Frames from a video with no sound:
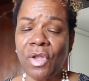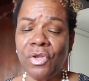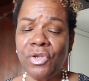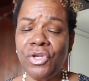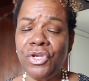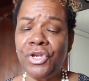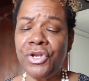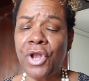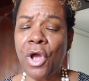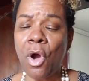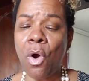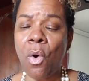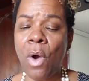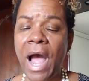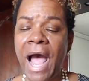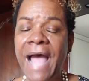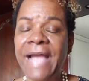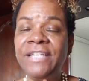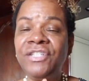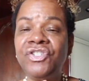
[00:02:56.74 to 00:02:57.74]
You
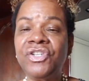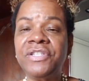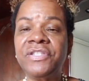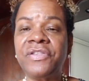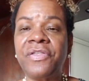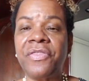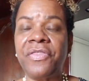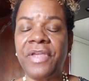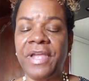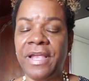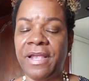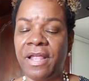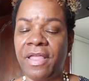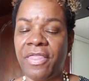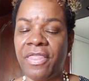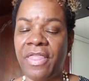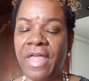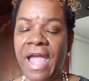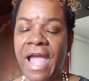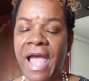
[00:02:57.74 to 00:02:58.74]
know, I just
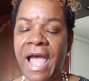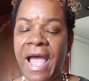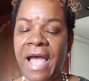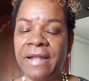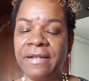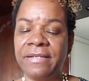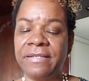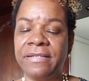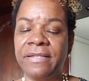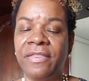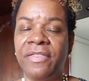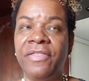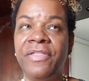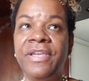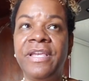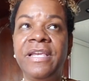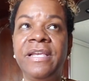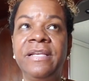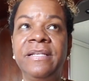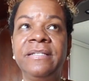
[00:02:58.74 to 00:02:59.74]
think that
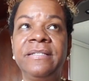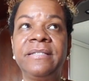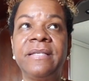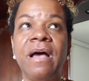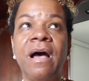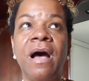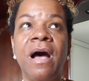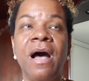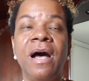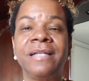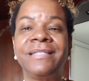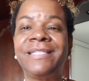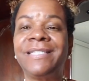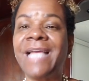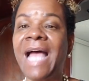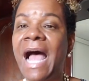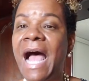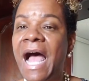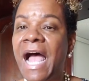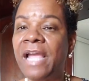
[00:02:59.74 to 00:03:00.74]
these are
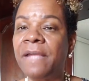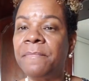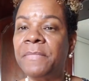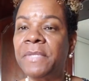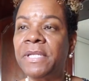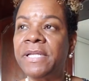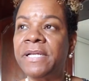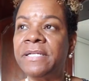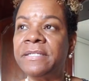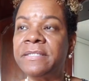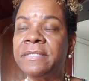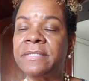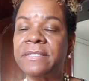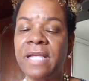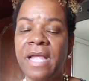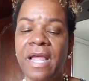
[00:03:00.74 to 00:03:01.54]
timeless.